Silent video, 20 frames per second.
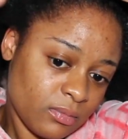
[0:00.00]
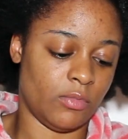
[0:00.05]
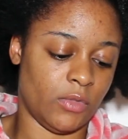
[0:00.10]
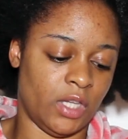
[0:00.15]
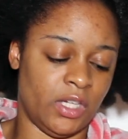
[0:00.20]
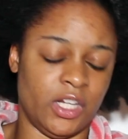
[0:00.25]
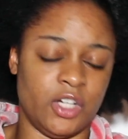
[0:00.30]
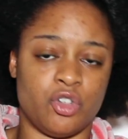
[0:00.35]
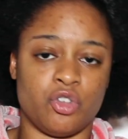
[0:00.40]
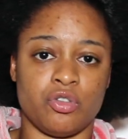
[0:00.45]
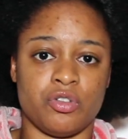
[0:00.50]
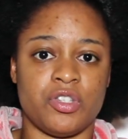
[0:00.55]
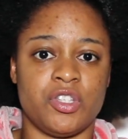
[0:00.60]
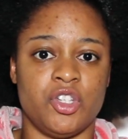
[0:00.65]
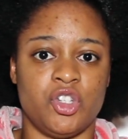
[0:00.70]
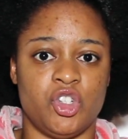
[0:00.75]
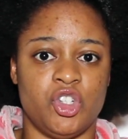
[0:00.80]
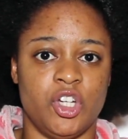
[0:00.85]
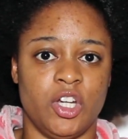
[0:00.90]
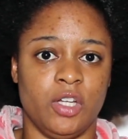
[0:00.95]
And I chose
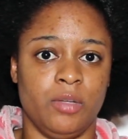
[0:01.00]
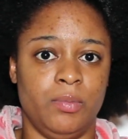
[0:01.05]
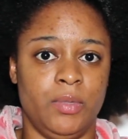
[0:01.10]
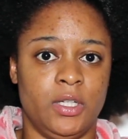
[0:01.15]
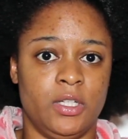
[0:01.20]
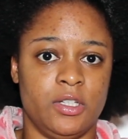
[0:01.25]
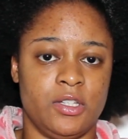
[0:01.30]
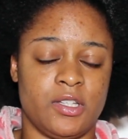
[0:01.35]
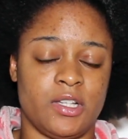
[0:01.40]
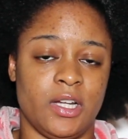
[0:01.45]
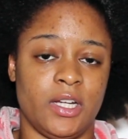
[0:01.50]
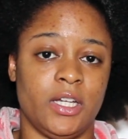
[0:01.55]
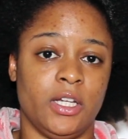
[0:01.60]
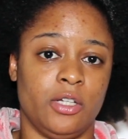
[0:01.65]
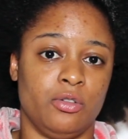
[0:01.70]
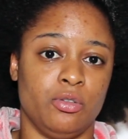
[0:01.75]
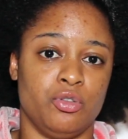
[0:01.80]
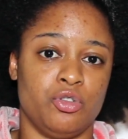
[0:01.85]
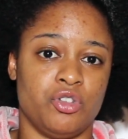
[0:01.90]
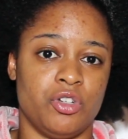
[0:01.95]
this gel because, like I
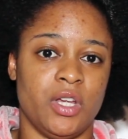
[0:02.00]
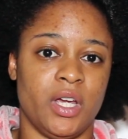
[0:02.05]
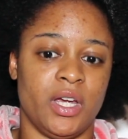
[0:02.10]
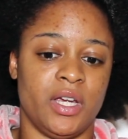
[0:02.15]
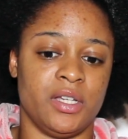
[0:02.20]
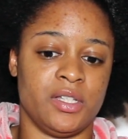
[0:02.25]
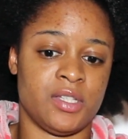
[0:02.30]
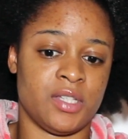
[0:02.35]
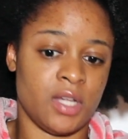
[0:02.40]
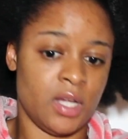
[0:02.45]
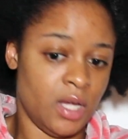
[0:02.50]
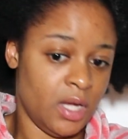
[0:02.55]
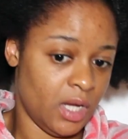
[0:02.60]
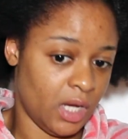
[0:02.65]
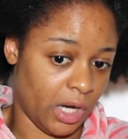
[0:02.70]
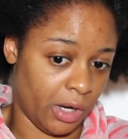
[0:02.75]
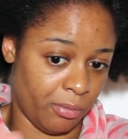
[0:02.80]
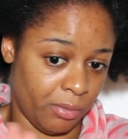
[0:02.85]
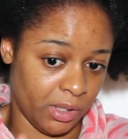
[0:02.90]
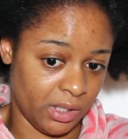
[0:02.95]
told you guys,
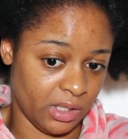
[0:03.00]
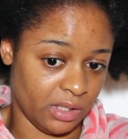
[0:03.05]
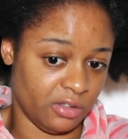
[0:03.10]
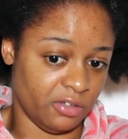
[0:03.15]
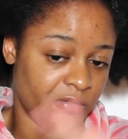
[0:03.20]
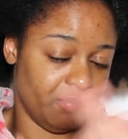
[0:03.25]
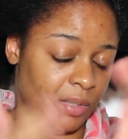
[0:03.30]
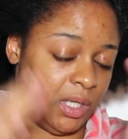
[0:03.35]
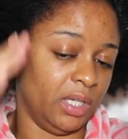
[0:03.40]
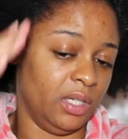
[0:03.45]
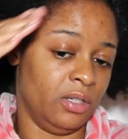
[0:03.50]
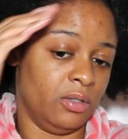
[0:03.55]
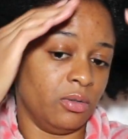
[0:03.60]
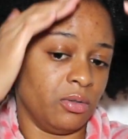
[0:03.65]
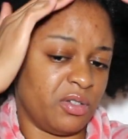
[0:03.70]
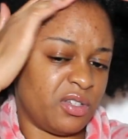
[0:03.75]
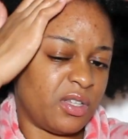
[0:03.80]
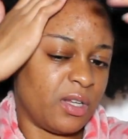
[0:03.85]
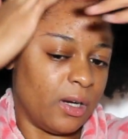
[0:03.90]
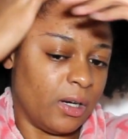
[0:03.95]
I ran out of my Eco
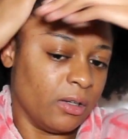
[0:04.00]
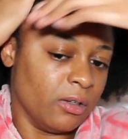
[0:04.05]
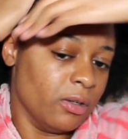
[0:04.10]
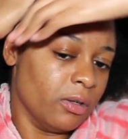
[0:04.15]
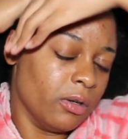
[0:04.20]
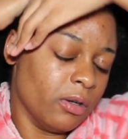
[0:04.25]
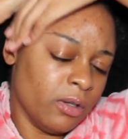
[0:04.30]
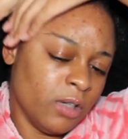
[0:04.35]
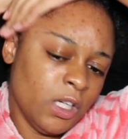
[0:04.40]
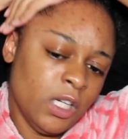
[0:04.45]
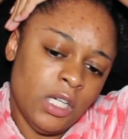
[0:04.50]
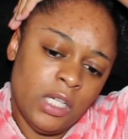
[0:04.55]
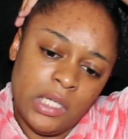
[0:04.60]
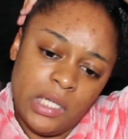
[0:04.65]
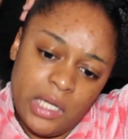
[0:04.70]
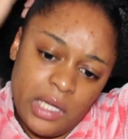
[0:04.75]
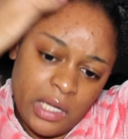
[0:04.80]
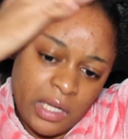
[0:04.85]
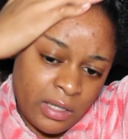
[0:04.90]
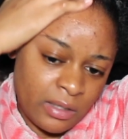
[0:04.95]
Styler.
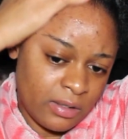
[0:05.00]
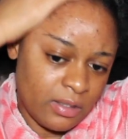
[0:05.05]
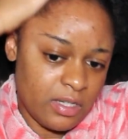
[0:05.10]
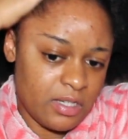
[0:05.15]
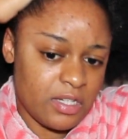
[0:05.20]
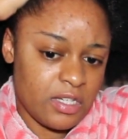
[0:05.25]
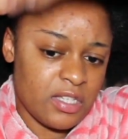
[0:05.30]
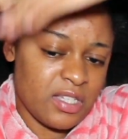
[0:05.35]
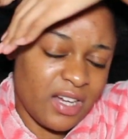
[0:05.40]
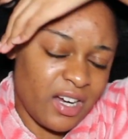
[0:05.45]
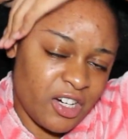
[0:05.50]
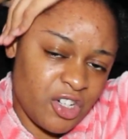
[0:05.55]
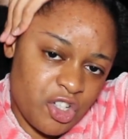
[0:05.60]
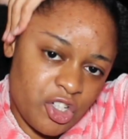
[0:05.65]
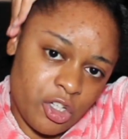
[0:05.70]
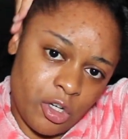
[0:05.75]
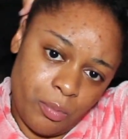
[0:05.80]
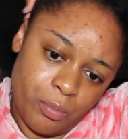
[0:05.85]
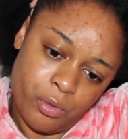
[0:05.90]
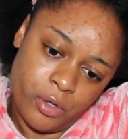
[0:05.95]
And this is
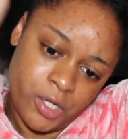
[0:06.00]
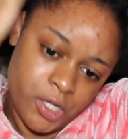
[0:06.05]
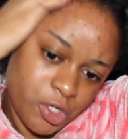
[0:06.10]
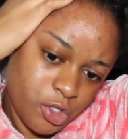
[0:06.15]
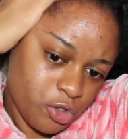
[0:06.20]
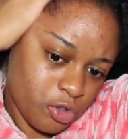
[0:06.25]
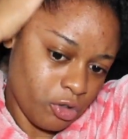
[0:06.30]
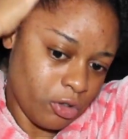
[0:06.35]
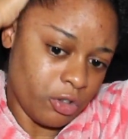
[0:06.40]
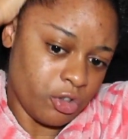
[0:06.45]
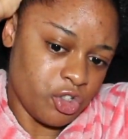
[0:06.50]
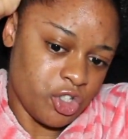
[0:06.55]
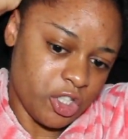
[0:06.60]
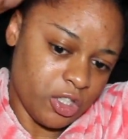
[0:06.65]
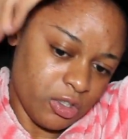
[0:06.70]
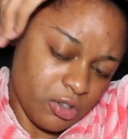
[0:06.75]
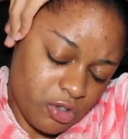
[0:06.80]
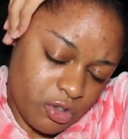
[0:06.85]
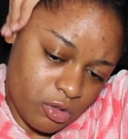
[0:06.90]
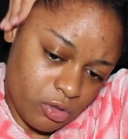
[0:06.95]
actually a pretty strong
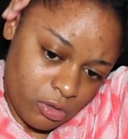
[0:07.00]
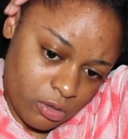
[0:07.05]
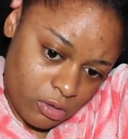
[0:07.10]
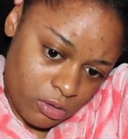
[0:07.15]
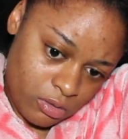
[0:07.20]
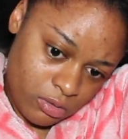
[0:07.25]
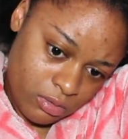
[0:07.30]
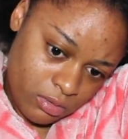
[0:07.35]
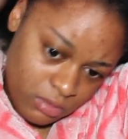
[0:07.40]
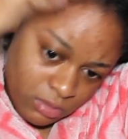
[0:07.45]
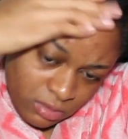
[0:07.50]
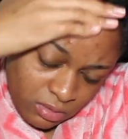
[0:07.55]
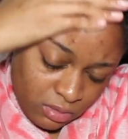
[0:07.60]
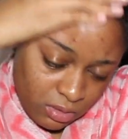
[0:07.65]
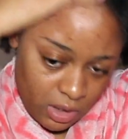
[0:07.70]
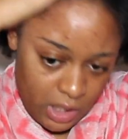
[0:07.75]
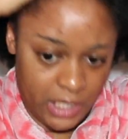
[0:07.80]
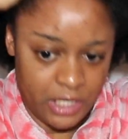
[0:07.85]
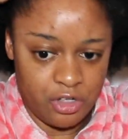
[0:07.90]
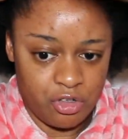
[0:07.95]
gel, so
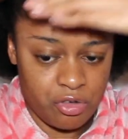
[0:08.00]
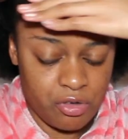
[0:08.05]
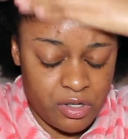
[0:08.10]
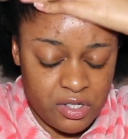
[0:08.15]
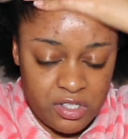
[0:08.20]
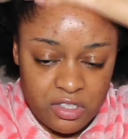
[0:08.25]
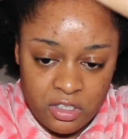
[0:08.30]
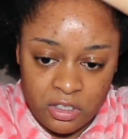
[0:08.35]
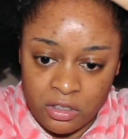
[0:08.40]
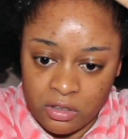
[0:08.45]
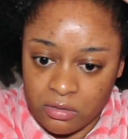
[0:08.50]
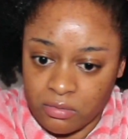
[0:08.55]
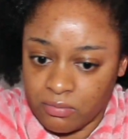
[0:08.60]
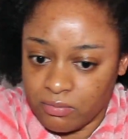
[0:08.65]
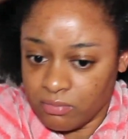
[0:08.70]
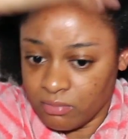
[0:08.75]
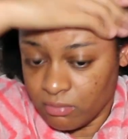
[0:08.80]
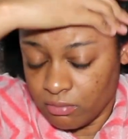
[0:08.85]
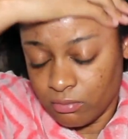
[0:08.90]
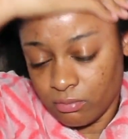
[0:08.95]
I trust it
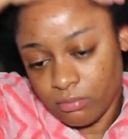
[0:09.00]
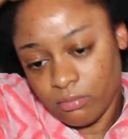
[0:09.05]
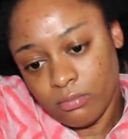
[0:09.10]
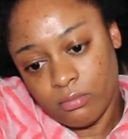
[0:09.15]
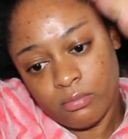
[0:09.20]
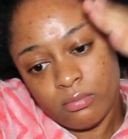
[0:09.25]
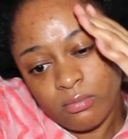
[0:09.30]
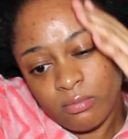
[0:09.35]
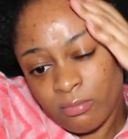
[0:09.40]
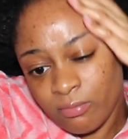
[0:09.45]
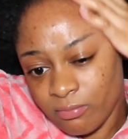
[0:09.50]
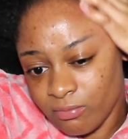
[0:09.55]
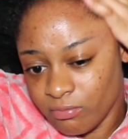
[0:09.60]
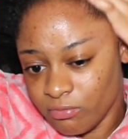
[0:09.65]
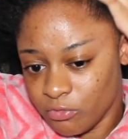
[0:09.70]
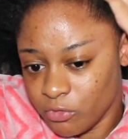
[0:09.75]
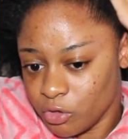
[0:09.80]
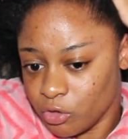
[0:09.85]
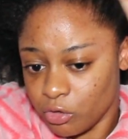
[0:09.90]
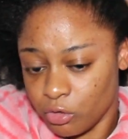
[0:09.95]

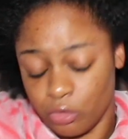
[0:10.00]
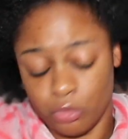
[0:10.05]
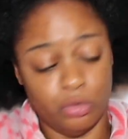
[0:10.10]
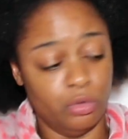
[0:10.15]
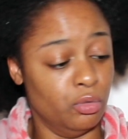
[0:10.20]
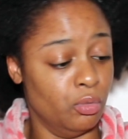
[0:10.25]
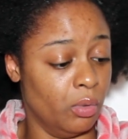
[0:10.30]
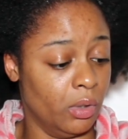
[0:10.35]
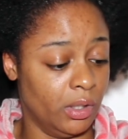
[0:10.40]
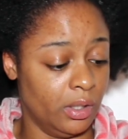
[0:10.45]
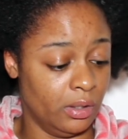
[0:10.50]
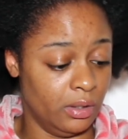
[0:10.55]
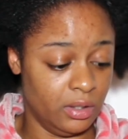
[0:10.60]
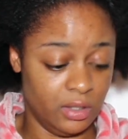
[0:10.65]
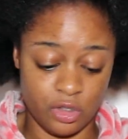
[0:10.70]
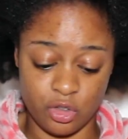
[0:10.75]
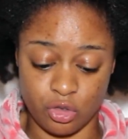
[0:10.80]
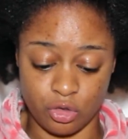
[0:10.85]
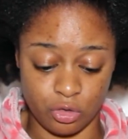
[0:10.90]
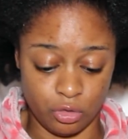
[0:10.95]
to do what it
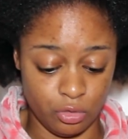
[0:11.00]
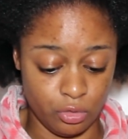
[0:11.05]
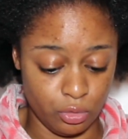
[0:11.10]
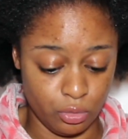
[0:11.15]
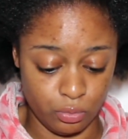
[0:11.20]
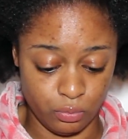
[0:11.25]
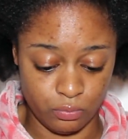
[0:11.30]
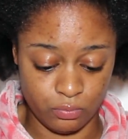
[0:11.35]
needs to do.